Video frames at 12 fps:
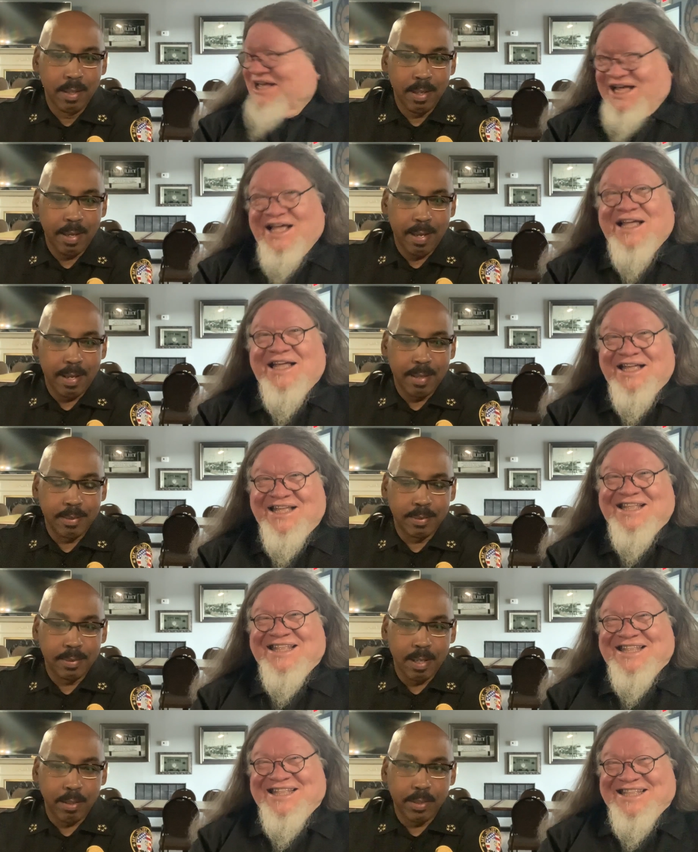Speaker 1: And
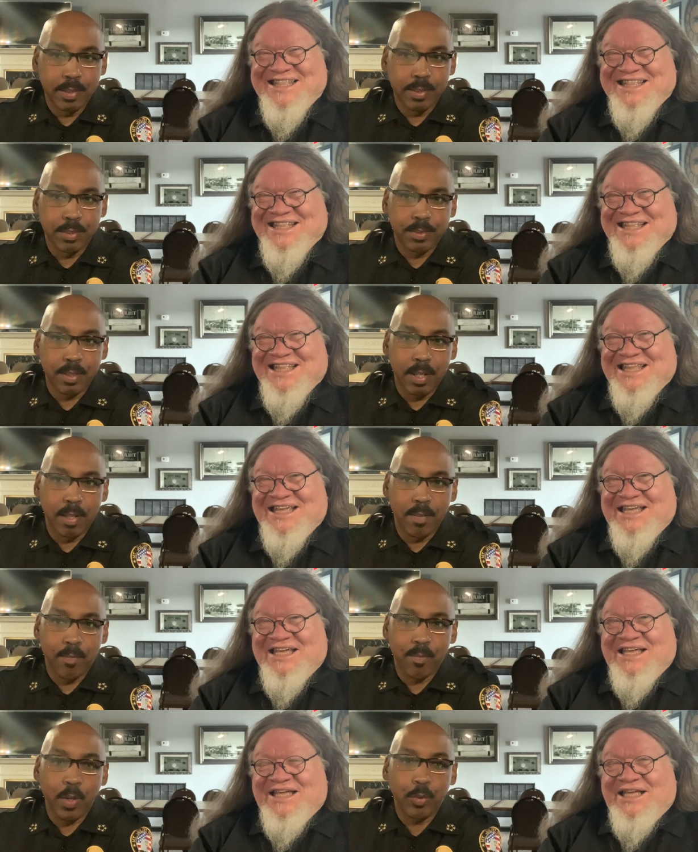there is uh,
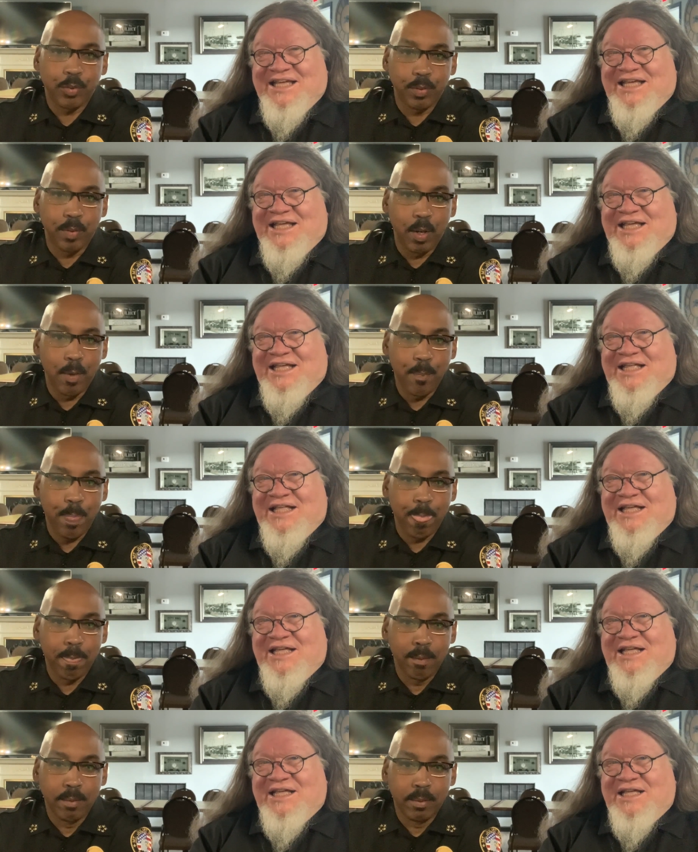first of all,
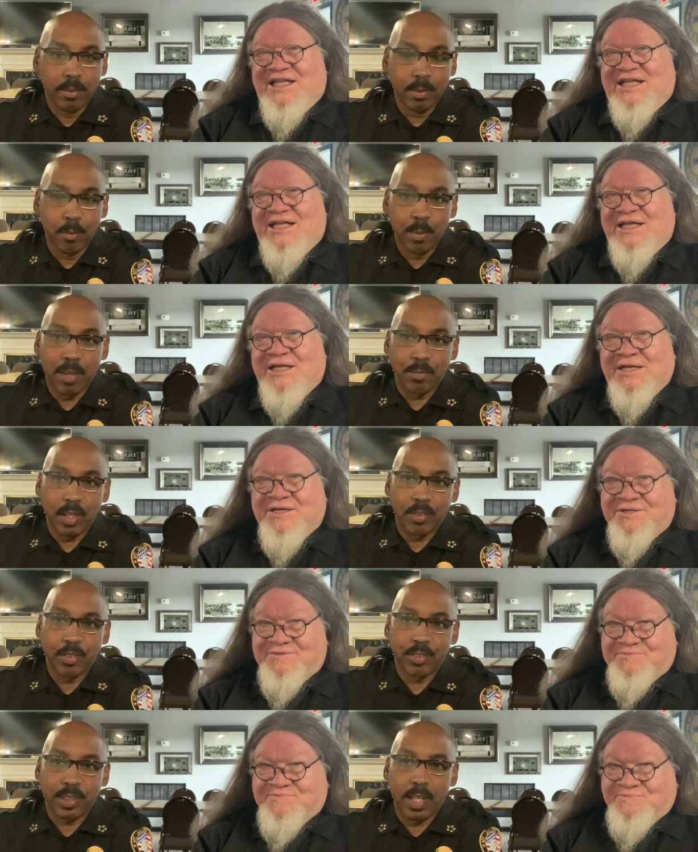we have to
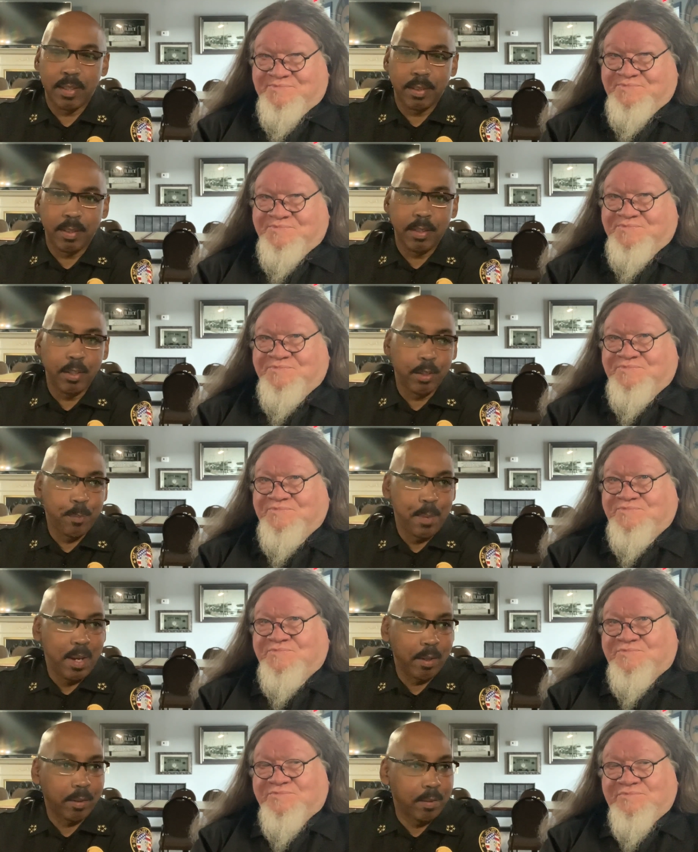understand that here in
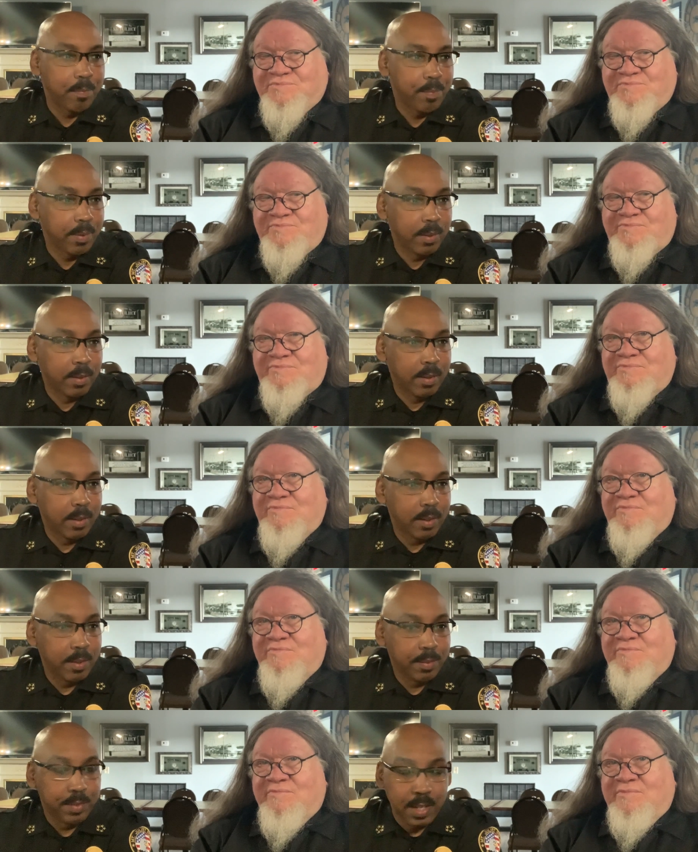America,
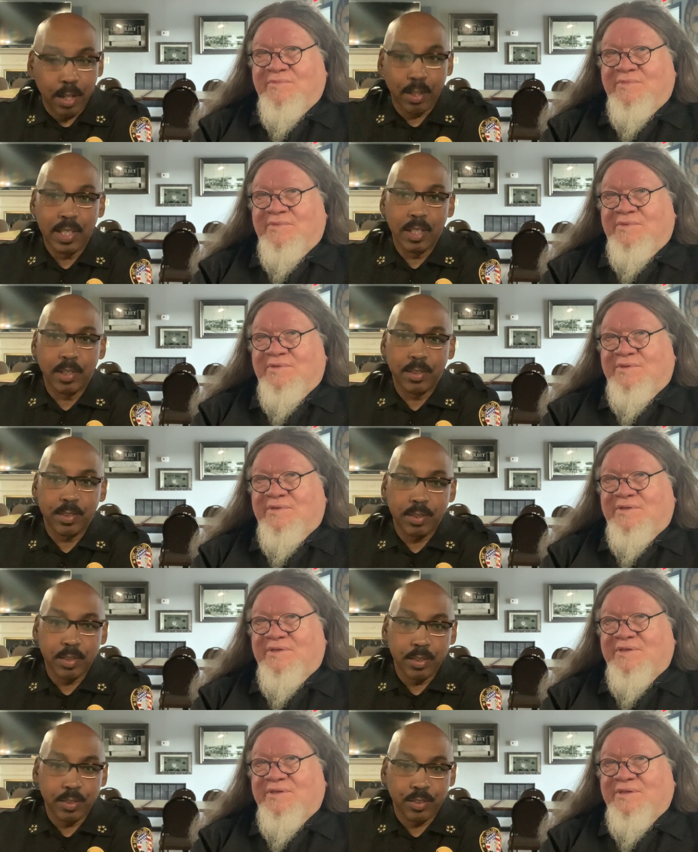there is
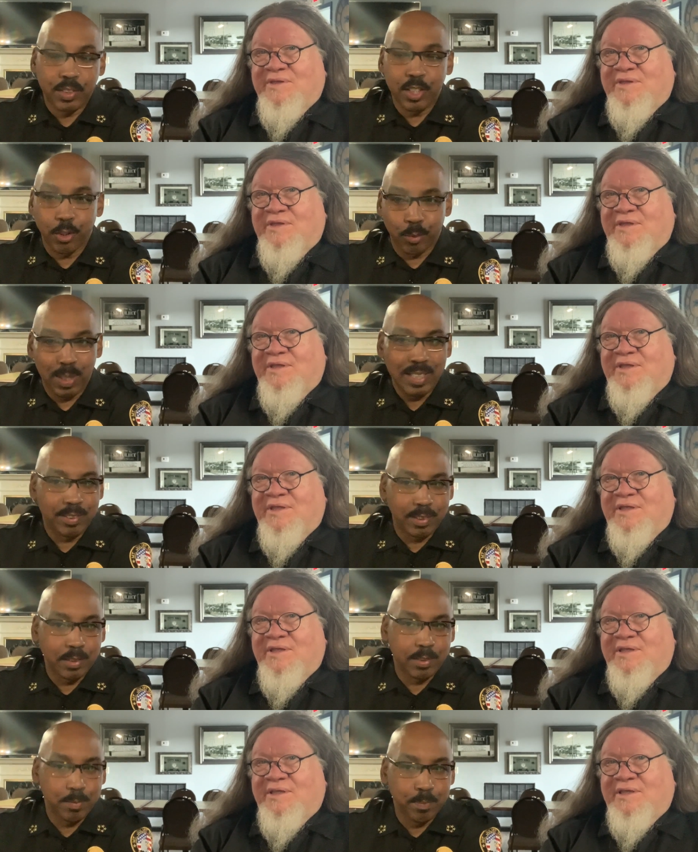still
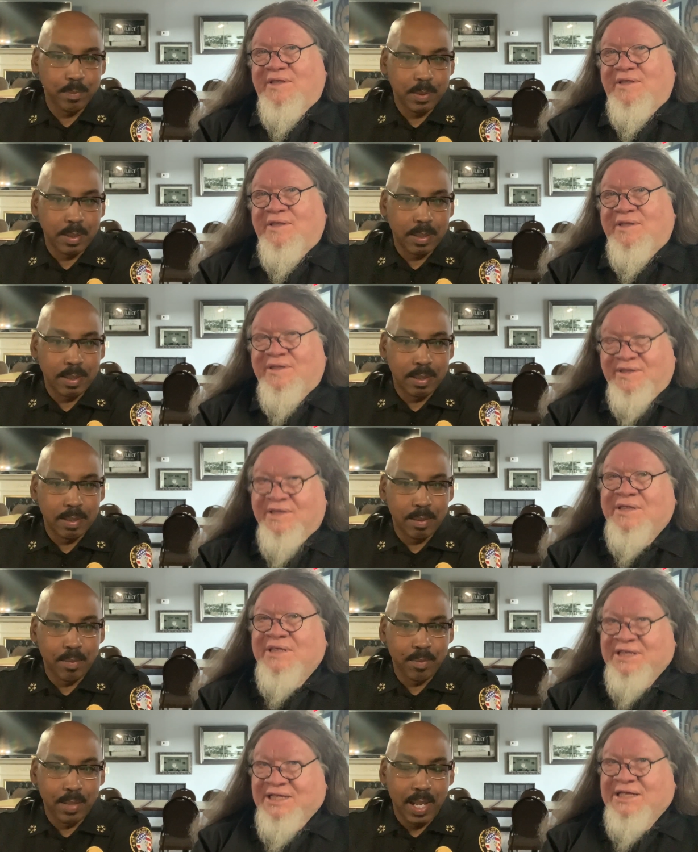racism uh,
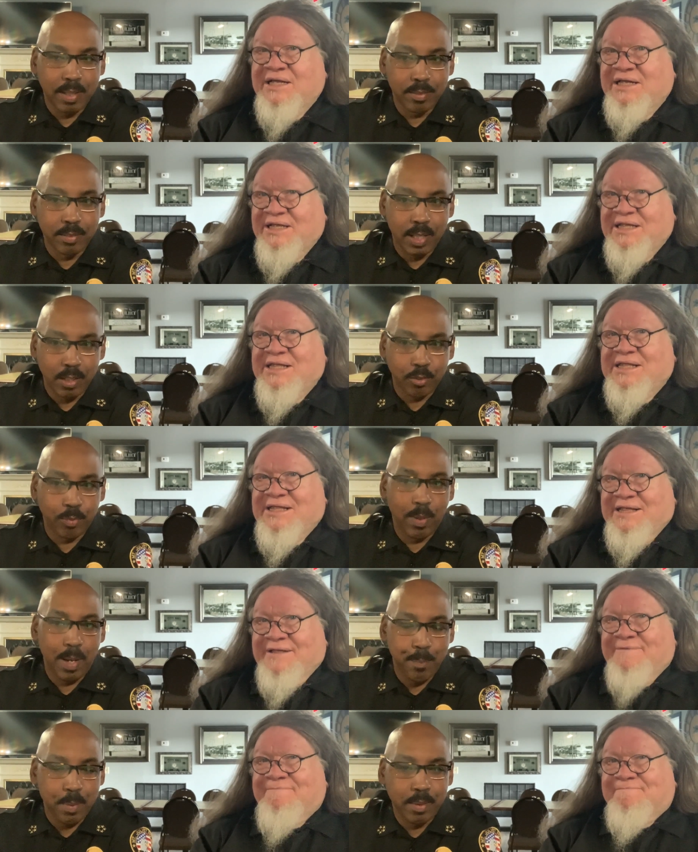that that's
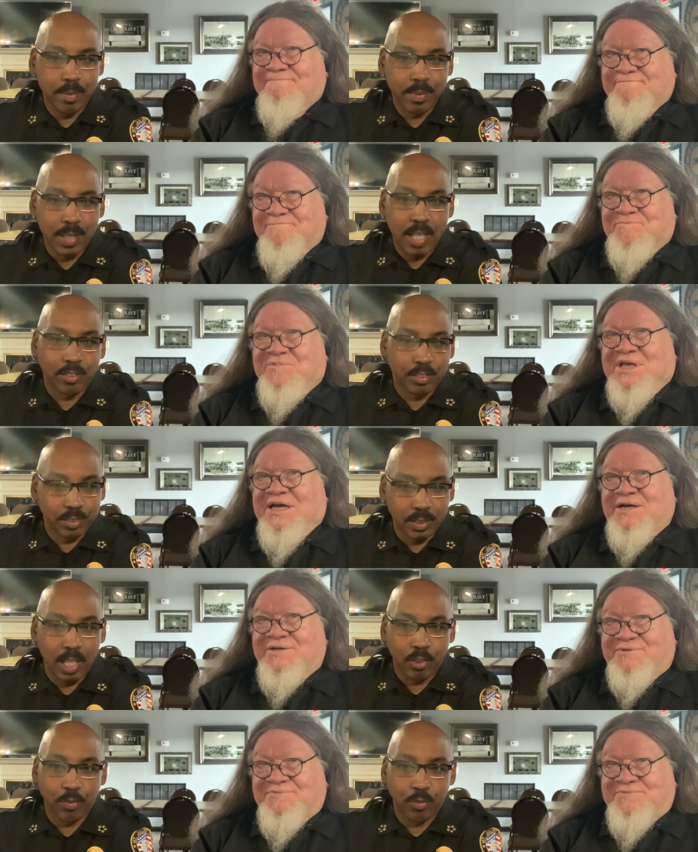rampant. That's yeah. that's